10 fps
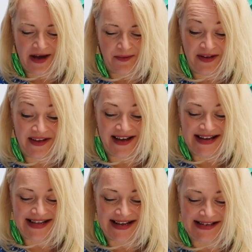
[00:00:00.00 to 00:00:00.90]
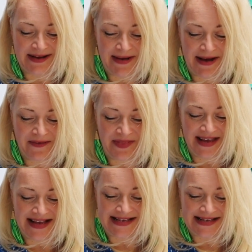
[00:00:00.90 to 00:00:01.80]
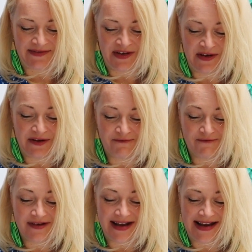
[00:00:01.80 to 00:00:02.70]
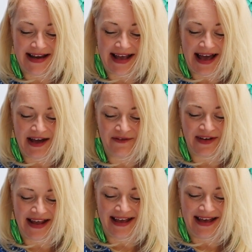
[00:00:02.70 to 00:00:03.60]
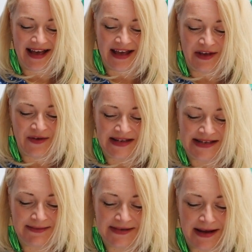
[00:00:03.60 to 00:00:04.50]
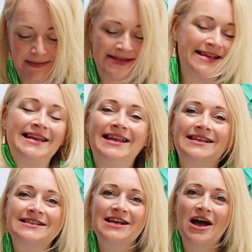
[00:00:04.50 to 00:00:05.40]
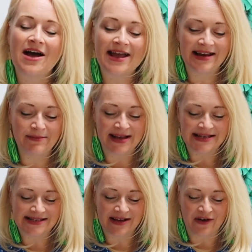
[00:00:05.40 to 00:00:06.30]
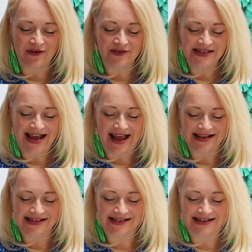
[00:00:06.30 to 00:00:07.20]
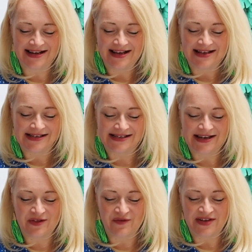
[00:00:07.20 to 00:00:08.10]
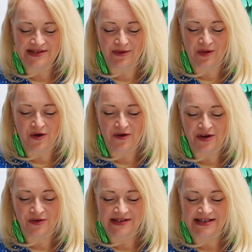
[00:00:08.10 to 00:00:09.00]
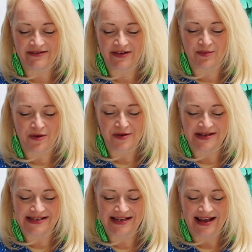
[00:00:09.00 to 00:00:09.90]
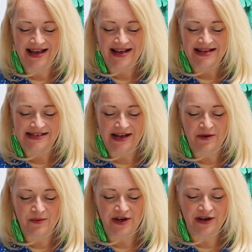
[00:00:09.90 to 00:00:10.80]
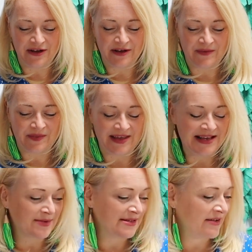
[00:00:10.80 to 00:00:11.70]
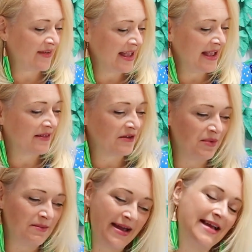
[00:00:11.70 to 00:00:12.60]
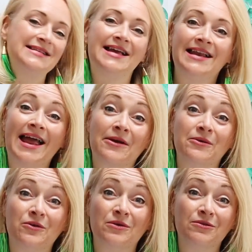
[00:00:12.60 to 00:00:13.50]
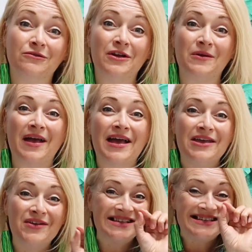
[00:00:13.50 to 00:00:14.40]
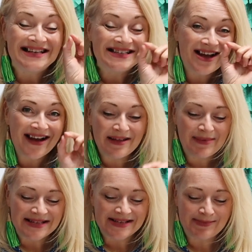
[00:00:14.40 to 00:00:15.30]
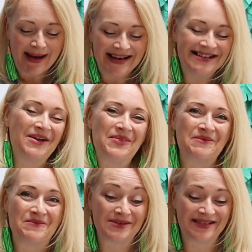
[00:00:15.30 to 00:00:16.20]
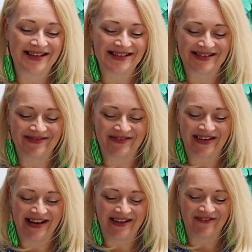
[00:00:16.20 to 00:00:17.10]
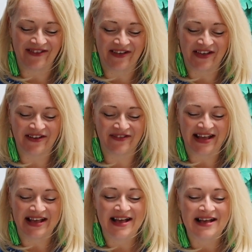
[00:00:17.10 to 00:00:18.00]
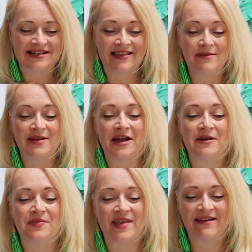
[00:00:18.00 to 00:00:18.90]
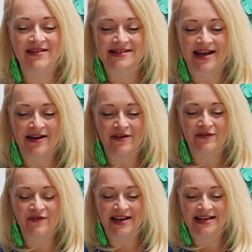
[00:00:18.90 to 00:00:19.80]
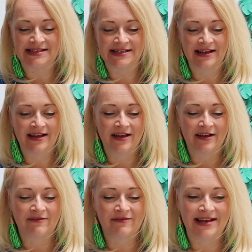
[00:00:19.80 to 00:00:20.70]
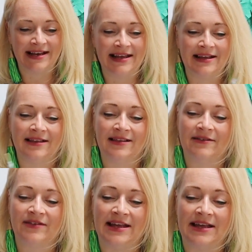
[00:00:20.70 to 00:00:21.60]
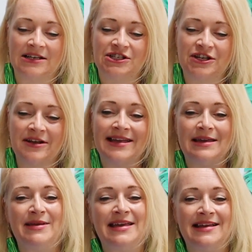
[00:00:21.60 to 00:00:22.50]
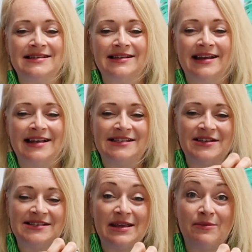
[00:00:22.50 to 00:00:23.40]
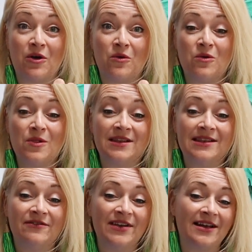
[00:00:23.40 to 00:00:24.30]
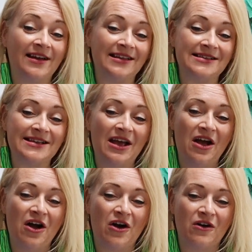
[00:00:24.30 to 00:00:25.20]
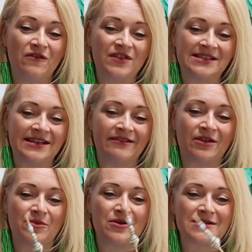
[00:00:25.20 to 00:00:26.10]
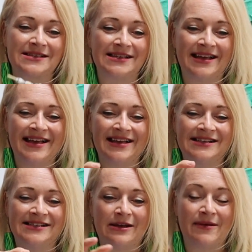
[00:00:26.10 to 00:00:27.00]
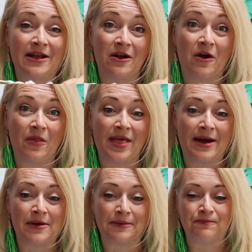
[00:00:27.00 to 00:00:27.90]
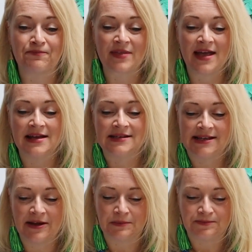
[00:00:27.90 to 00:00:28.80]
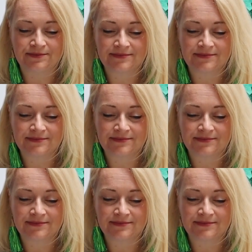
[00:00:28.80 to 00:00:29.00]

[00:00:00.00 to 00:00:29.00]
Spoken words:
And one of the nice things about these is if you look really carefully, you can sometimes see little tiny bits of text still visible on your cereal box. So when you look at these ones over here that have been made in Ecuador and Peru, you can see tiny bits of Spanish on them, which I think is really rather lovely. So there we go. There is our finished, really lovely chunky bead. And as you can see, we've got all the lovely colours of the cereal box showing on that one. So